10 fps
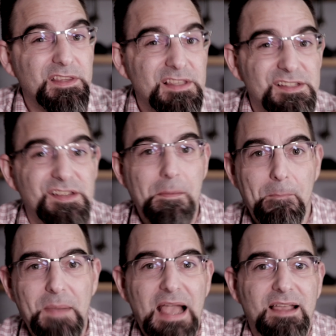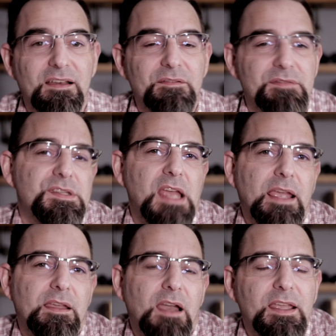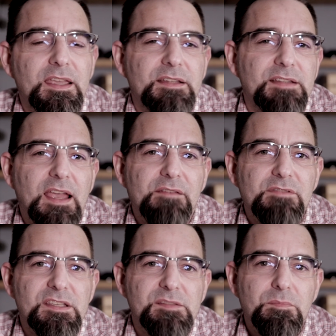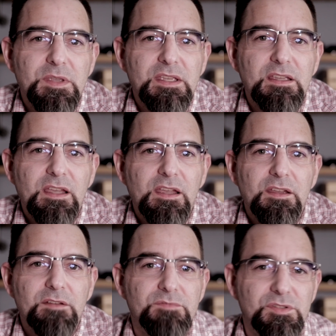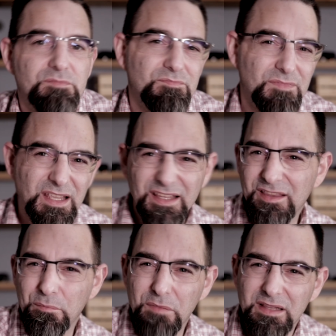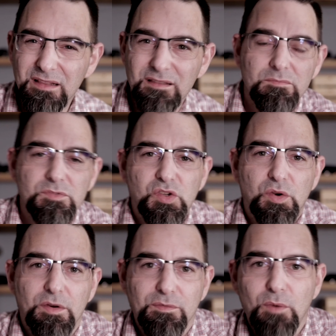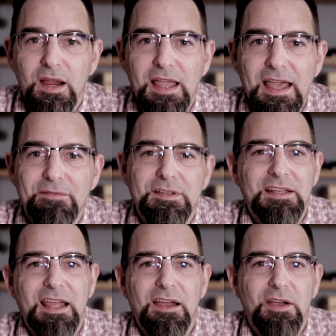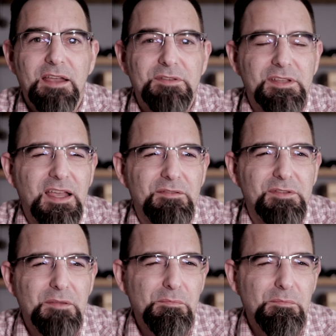this to the back of the tank. I can't have this be in the middle, sort of where I have it now. I have it kind of in the